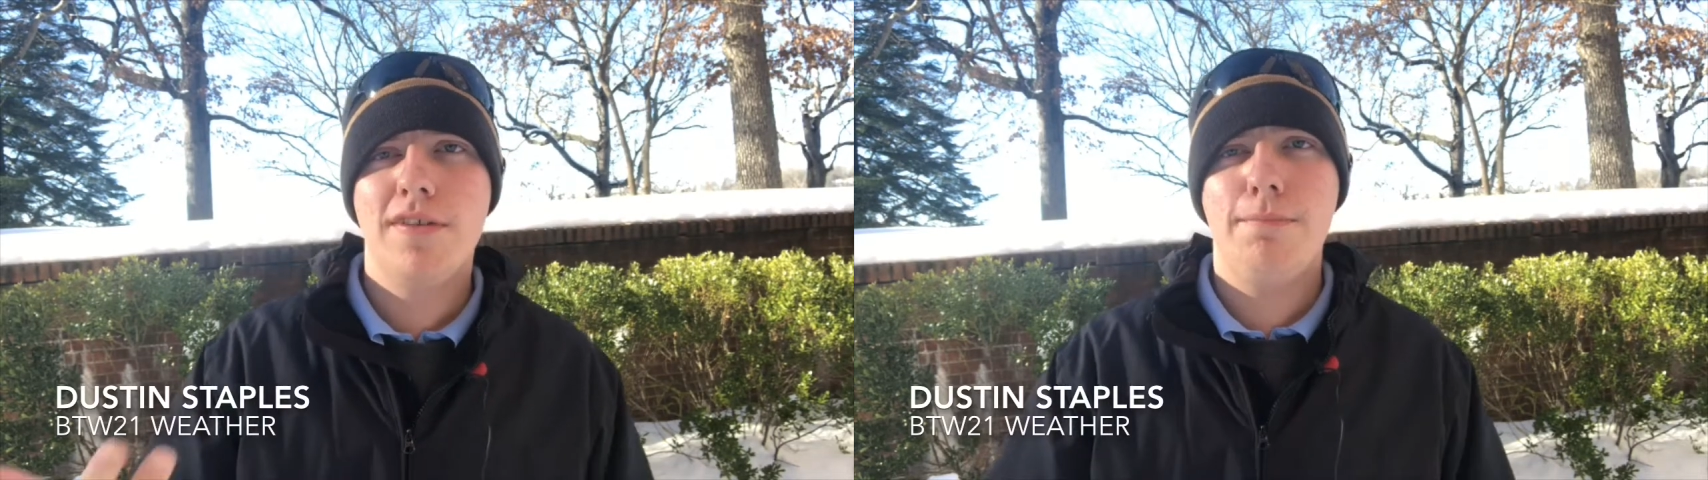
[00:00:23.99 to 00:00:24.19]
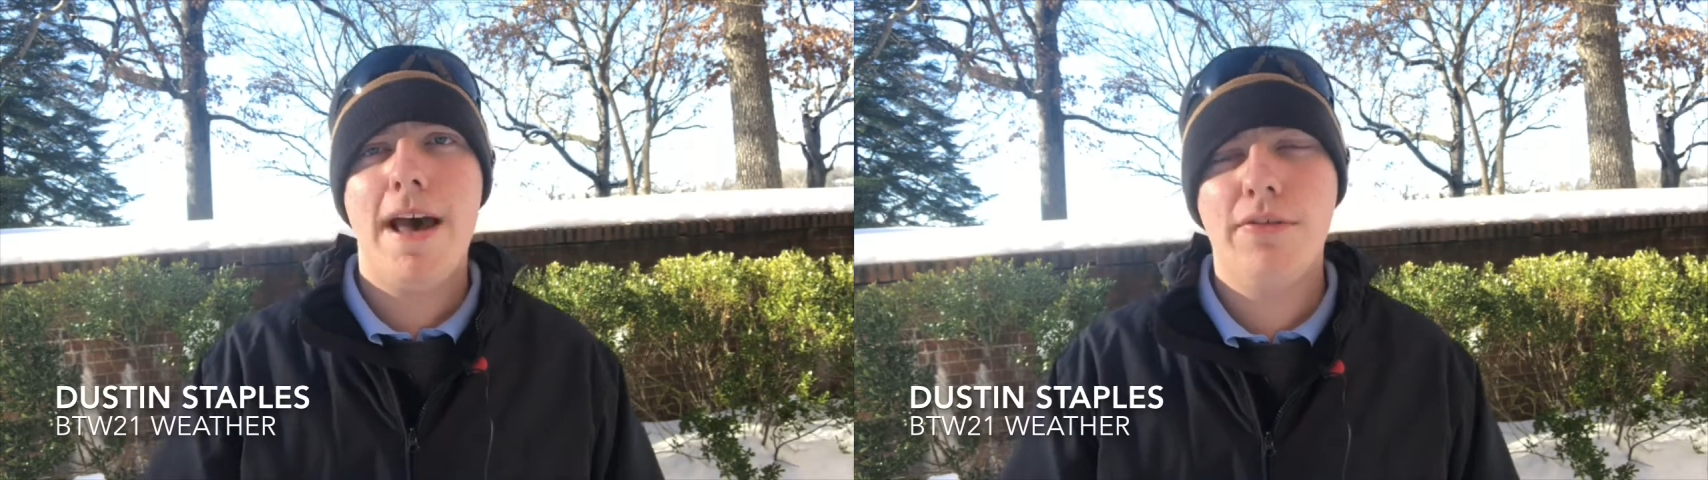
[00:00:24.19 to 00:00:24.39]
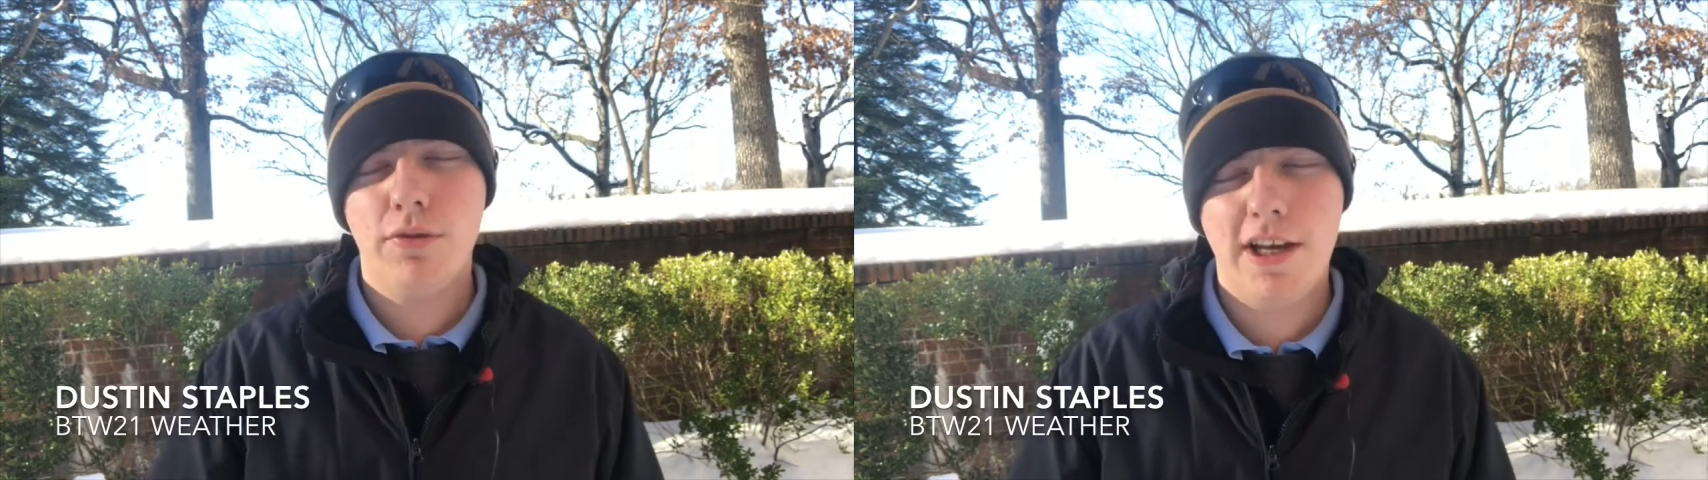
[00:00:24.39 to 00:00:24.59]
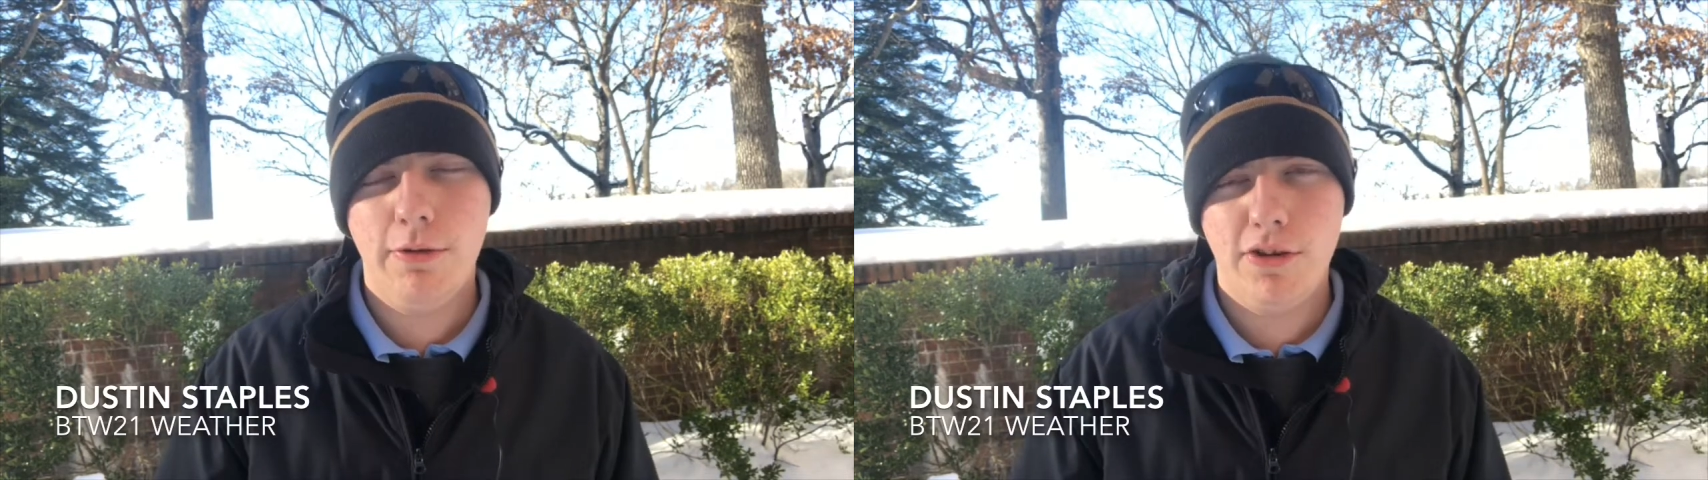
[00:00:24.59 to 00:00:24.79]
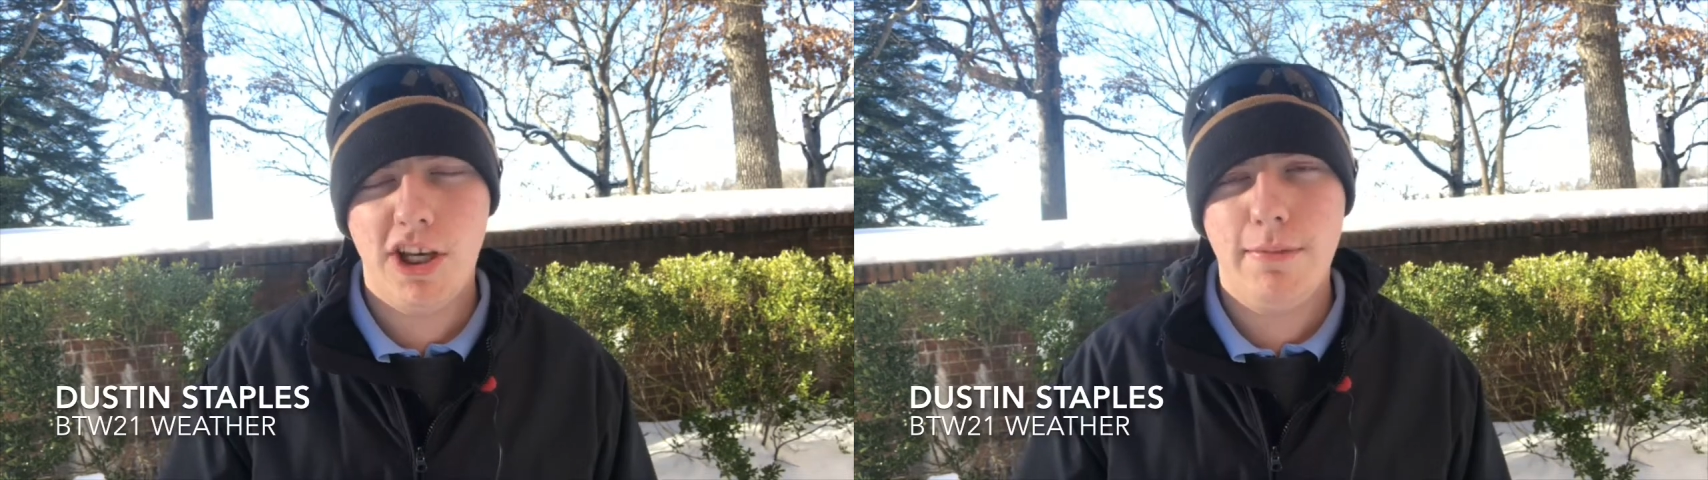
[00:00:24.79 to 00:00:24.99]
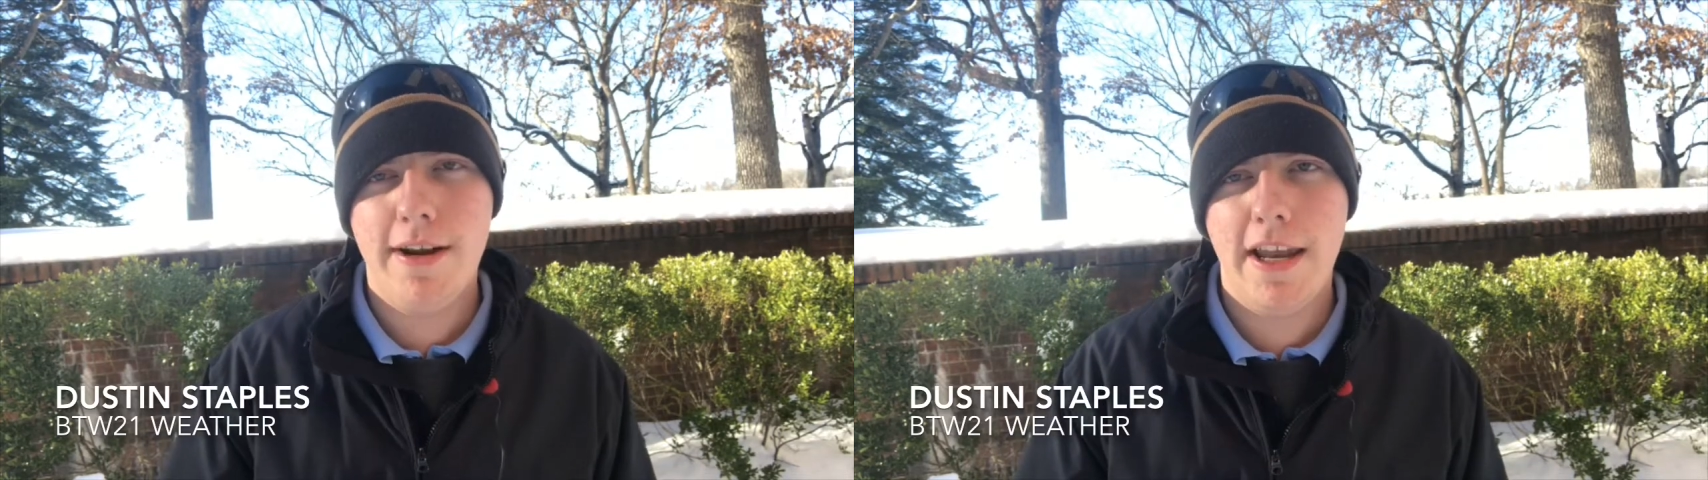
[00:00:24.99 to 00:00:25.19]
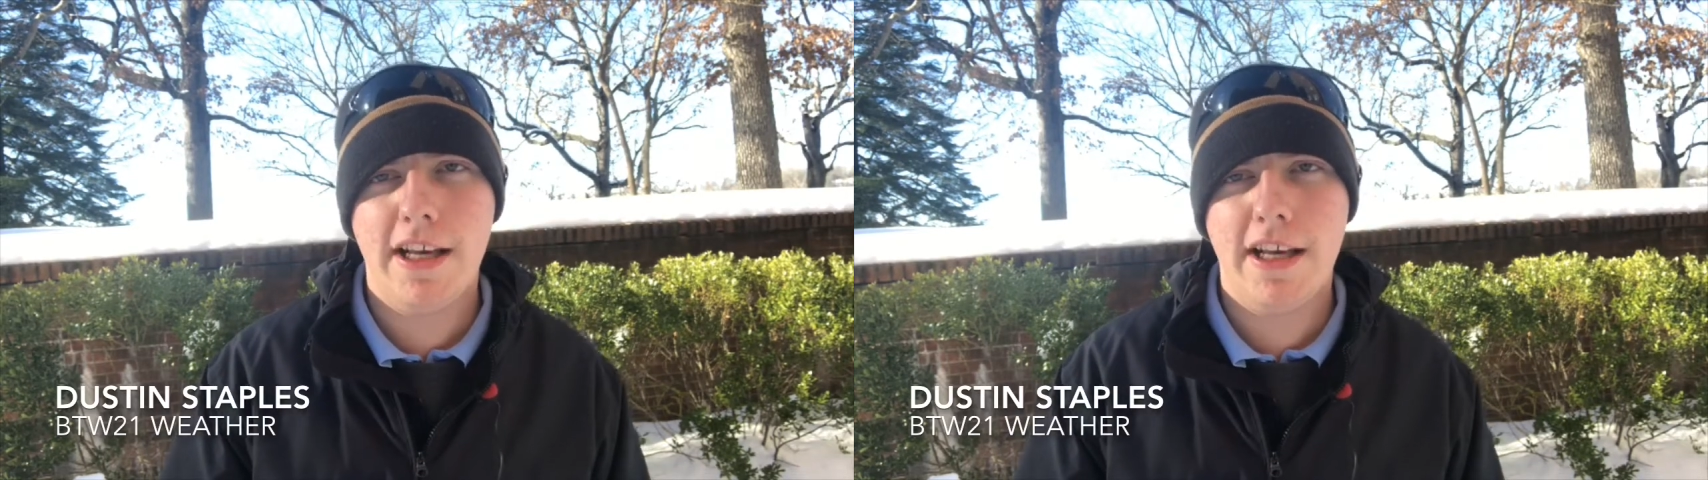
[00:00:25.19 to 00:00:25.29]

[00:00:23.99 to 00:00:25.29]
and Patrick Henry Community